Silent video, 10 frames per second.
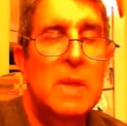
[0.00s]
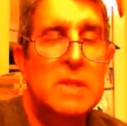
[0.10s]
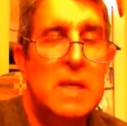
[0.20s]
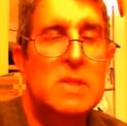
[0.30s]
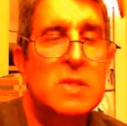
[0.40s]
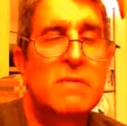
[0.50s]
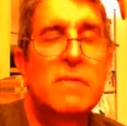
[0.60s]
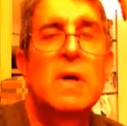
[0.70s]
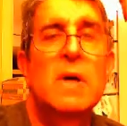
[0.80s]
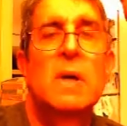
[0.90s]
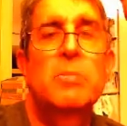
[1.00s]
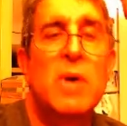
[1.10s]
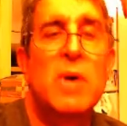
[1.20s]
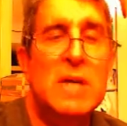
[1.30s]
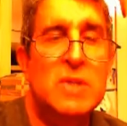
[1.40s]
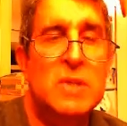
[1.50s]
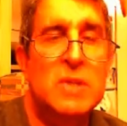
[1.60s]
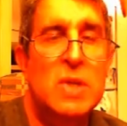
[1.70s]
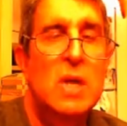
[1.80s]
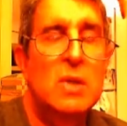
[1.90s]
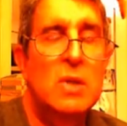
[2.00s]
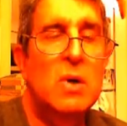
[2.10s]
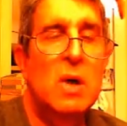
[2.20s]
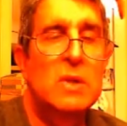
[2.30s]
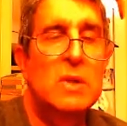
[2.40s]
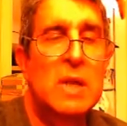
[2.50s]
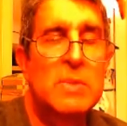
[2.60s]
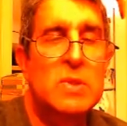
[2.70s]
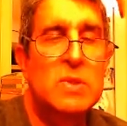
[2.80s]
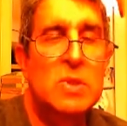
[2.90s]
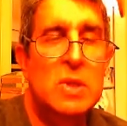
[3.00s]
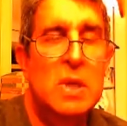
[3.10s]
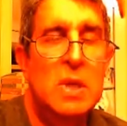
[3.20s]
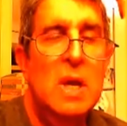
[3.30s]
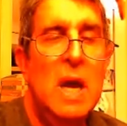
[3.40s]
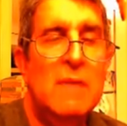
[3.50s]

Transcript: intensive process, the coral deposition,